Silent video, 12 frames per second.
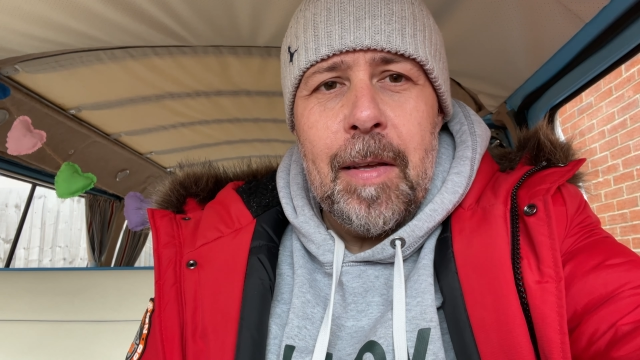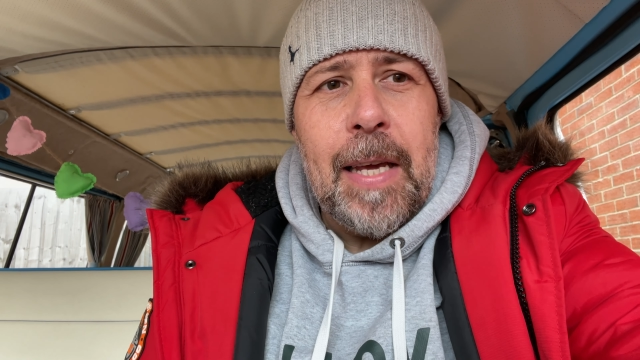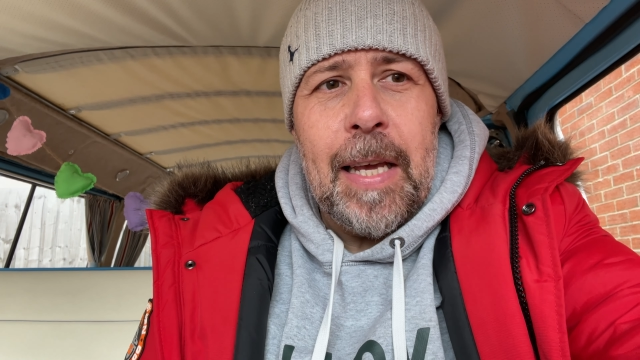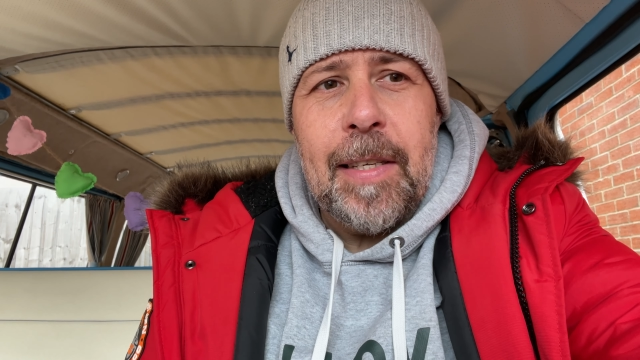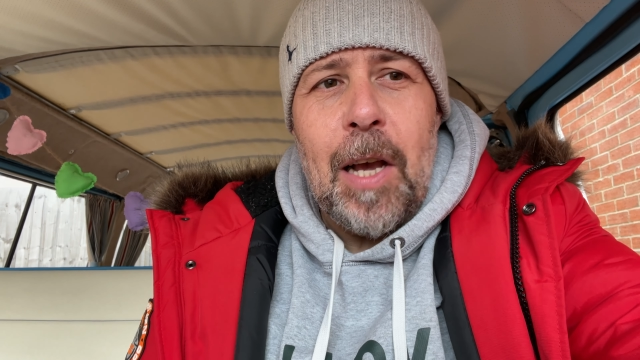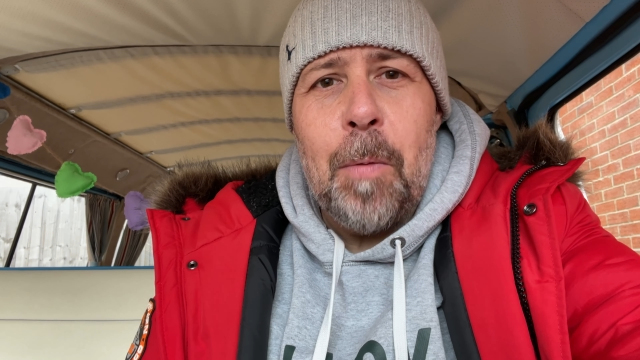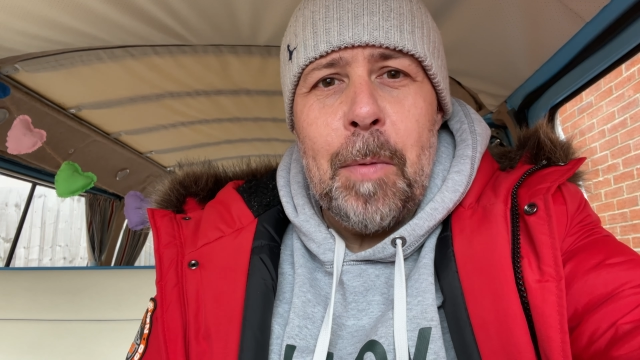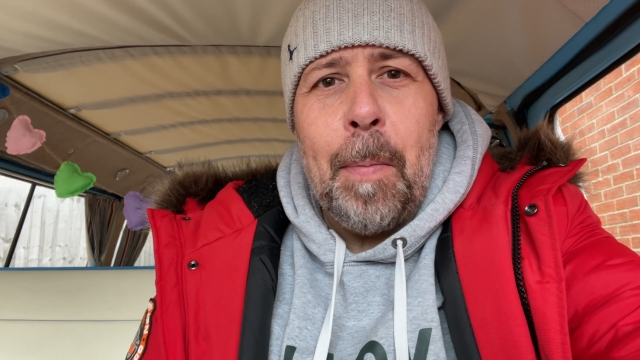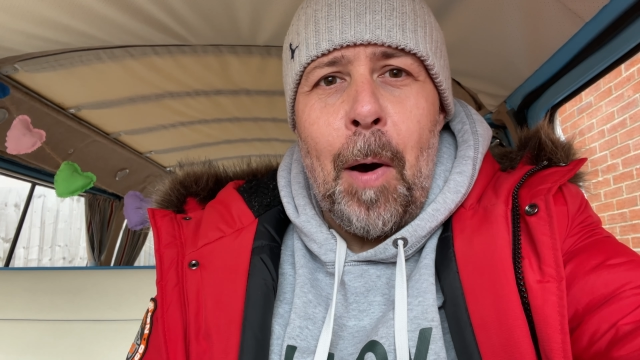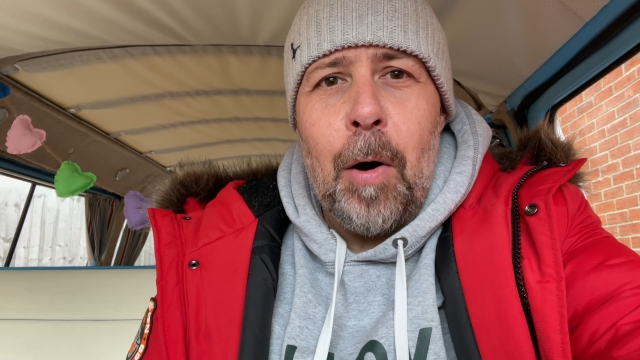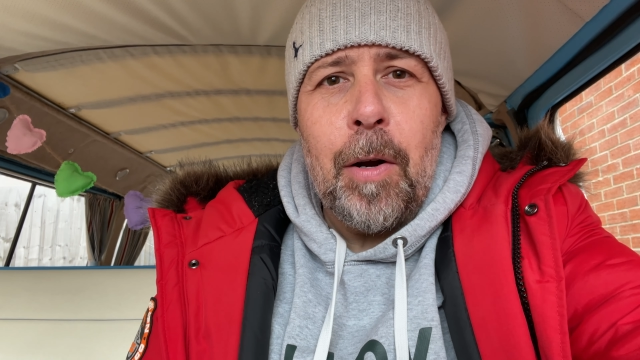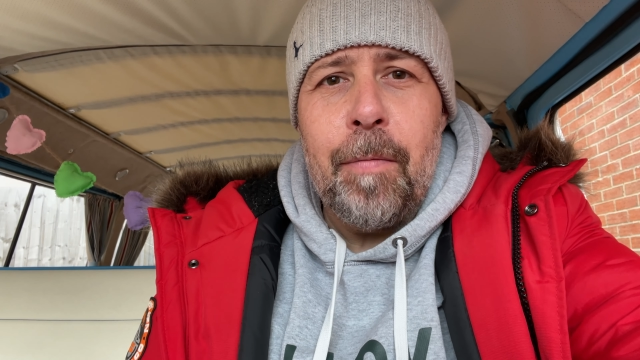it's helped me
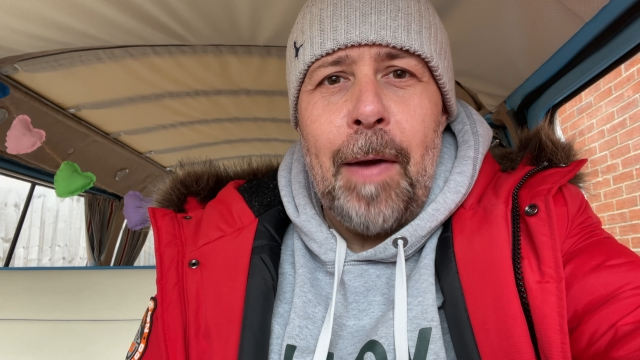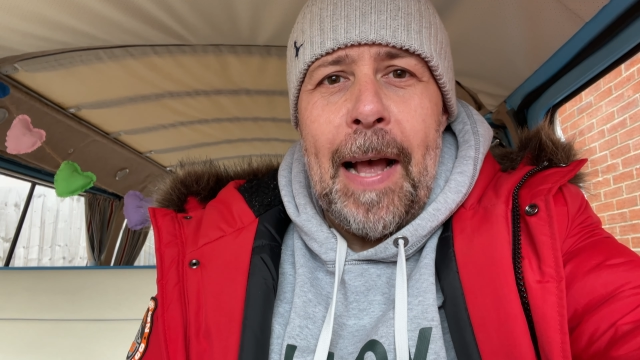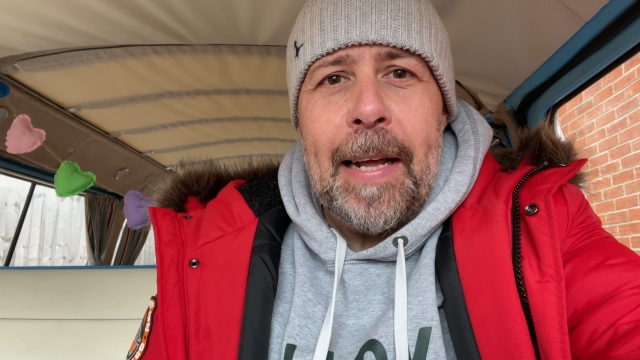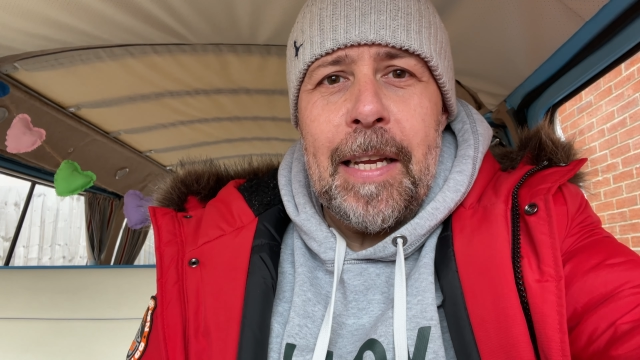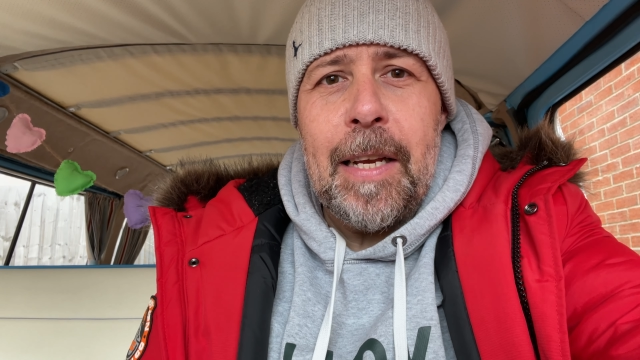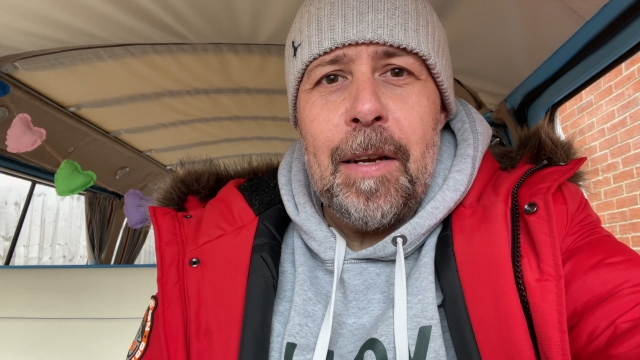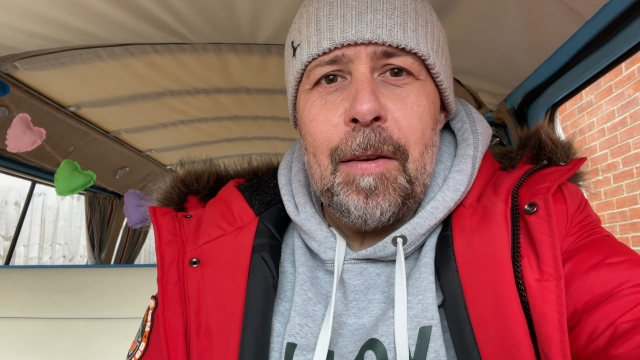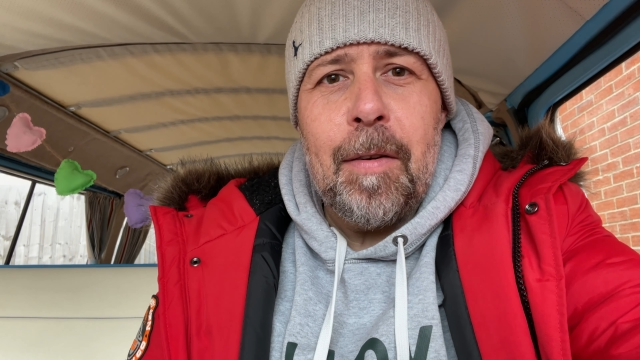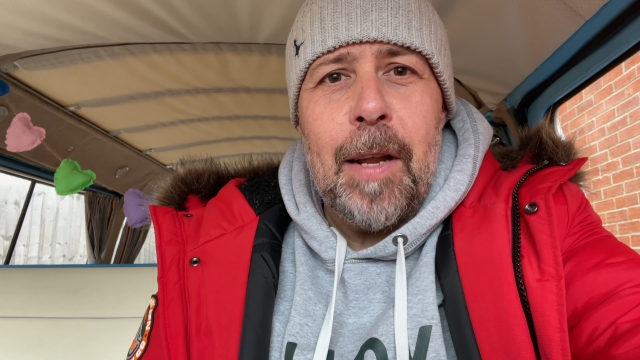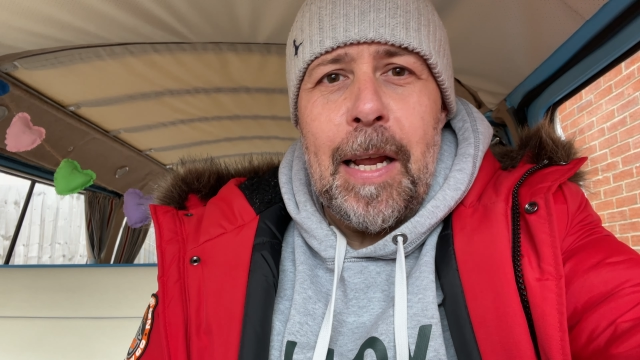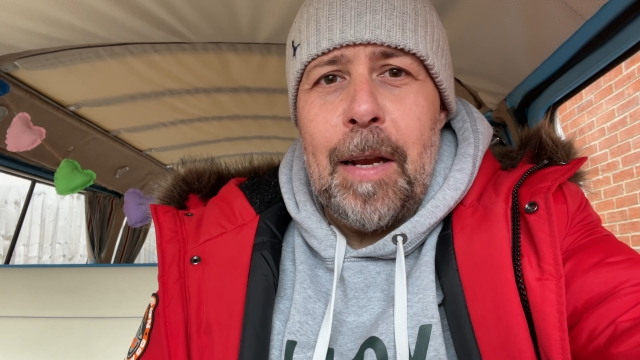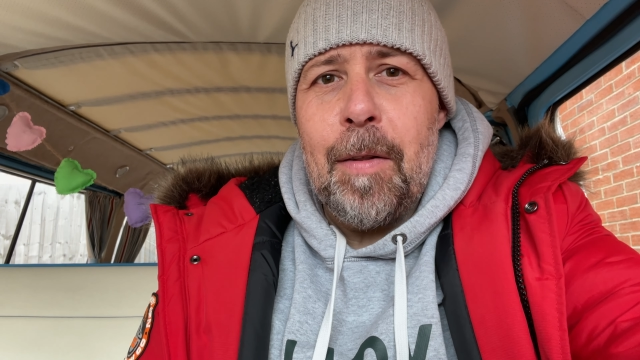park the van
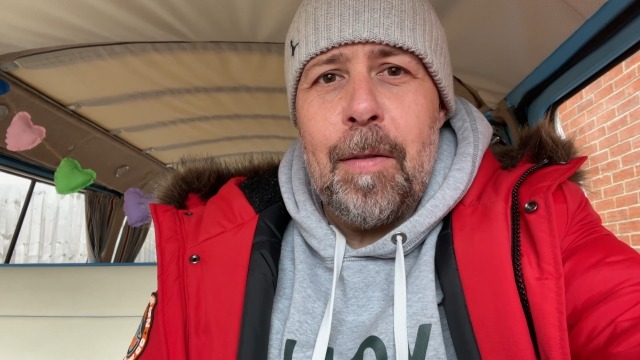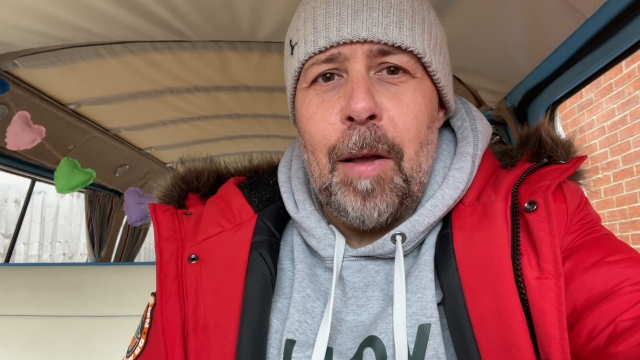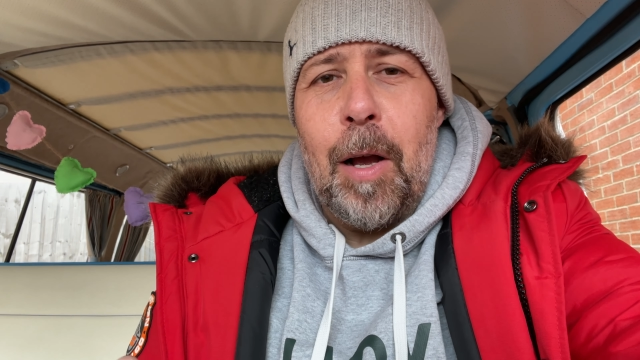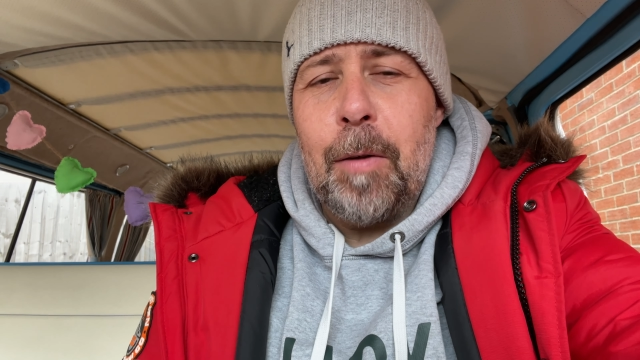in in